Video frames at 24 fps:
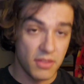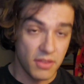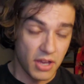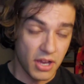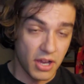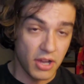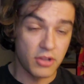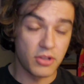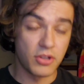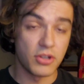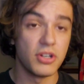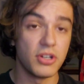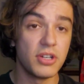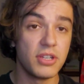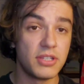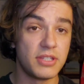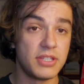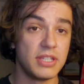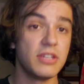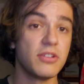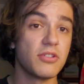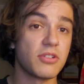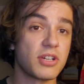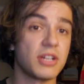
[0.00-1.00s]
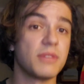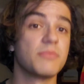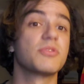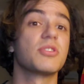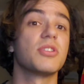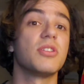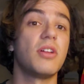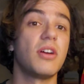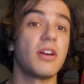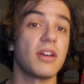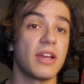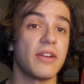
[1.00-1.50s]
a good deal comes
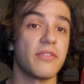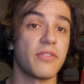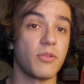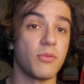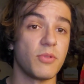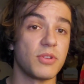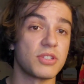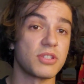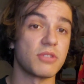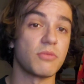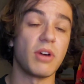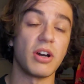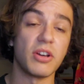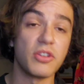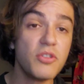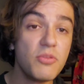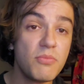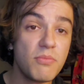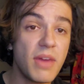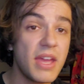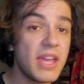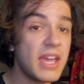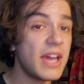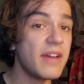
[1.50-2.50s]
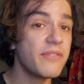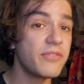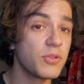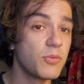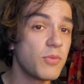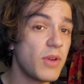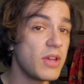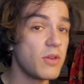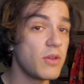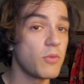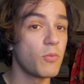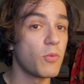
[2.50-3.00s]
along every once in a while. You may have to
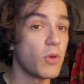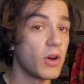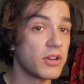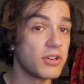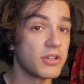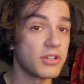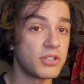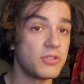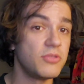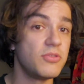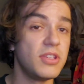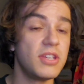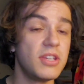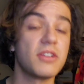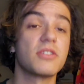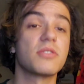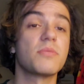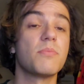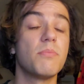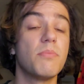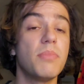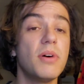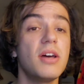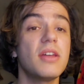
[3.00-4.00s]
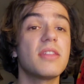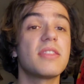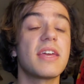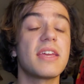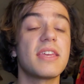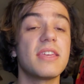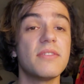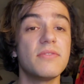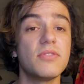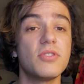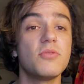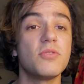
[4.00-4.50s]
wait 1 or 2 years, but that
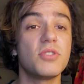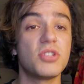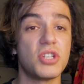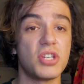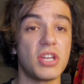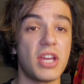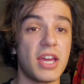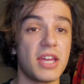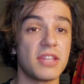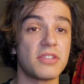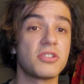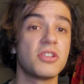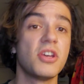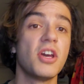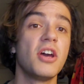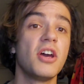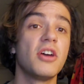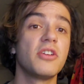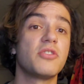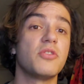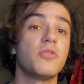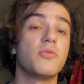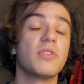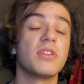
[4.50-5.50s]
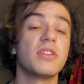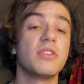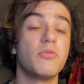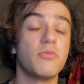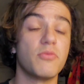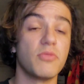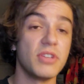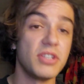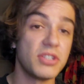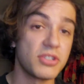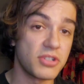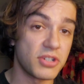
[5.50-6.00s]
gives you a chance to really
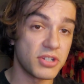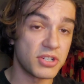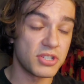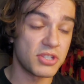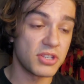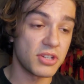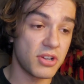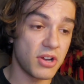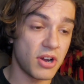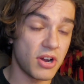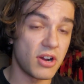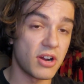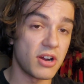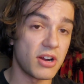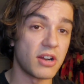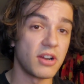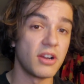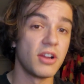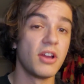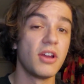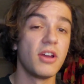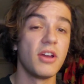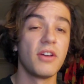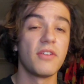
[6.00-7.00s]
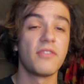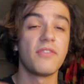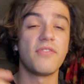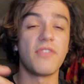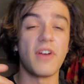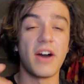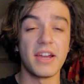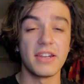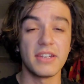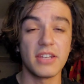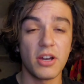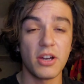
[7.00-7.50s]
research the car,
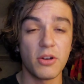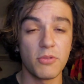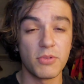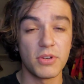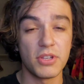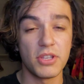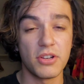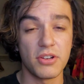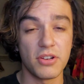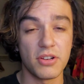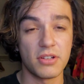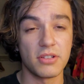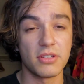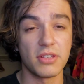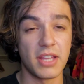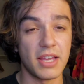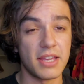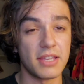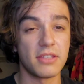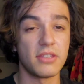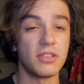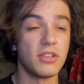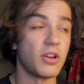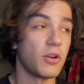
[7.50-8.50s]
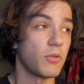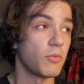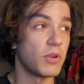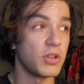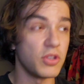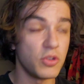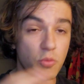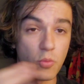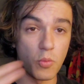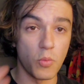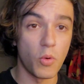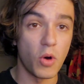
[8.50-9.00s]
find out what you're like, what
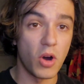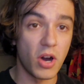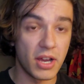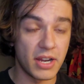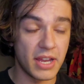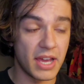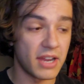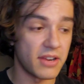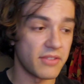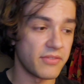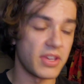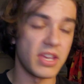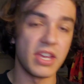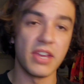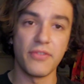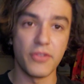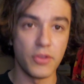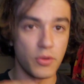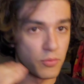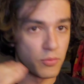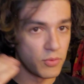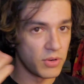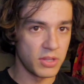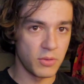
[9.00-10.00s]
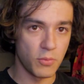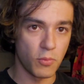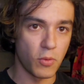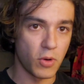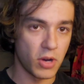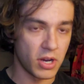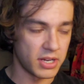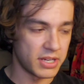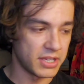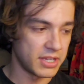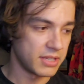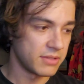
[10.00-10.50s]
you want out of it, if you really
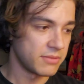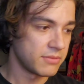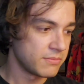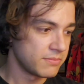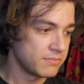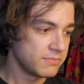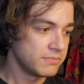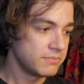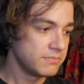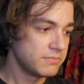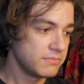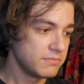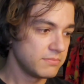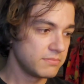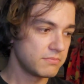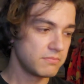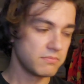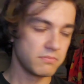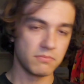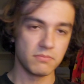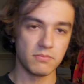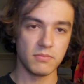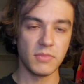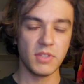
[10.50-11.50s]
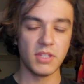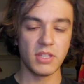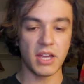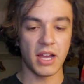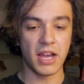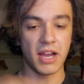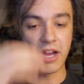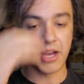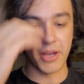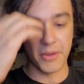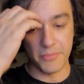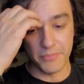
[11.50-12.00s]
want it.
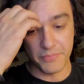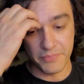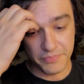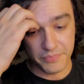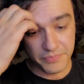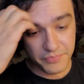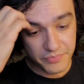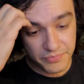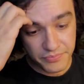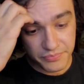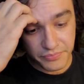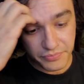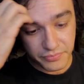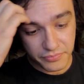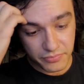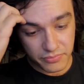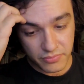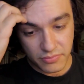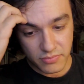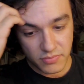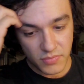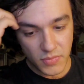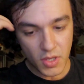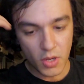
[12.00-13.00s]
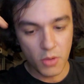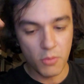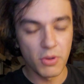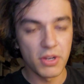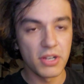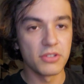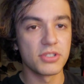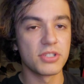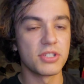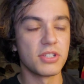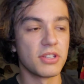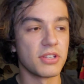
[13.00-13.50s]
What
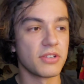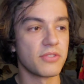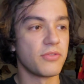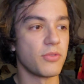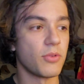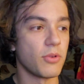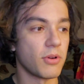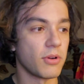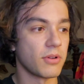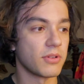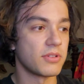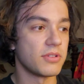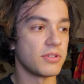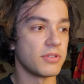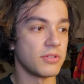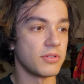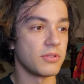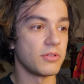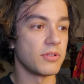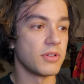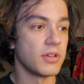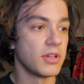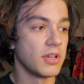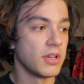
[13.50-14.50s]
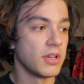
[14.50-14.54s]
else to look forward to?